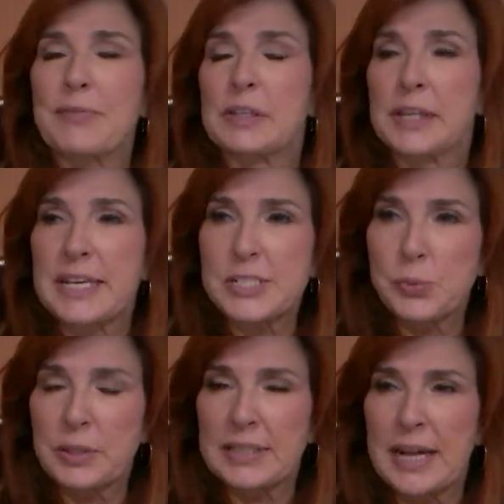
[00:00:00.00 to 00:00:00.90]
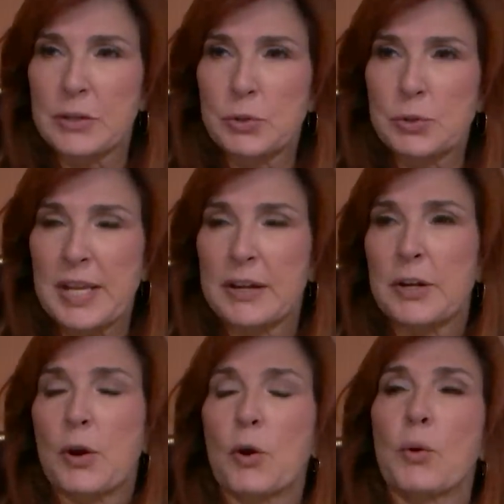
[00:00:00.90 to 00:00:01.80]
have a lease with that new
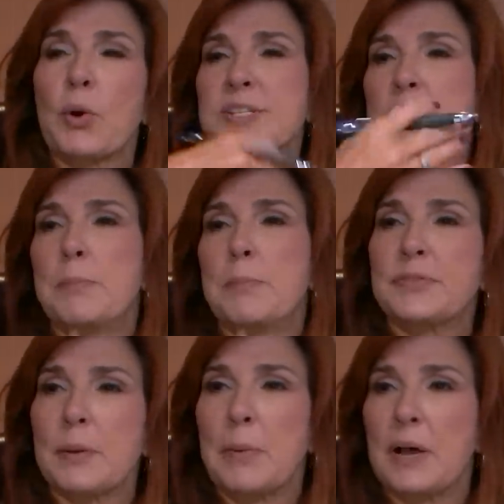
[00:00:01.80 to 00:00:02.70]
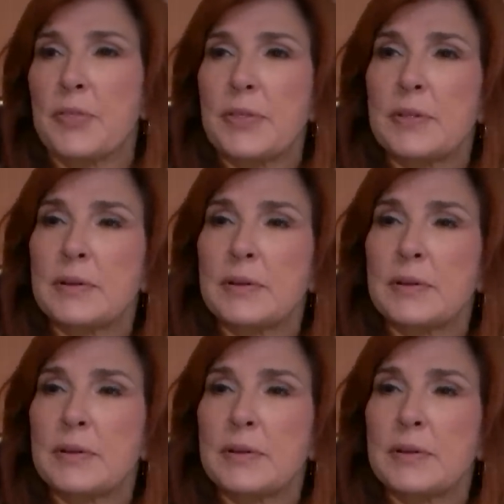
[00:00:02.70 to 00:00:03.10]
tenant or was it a month to month?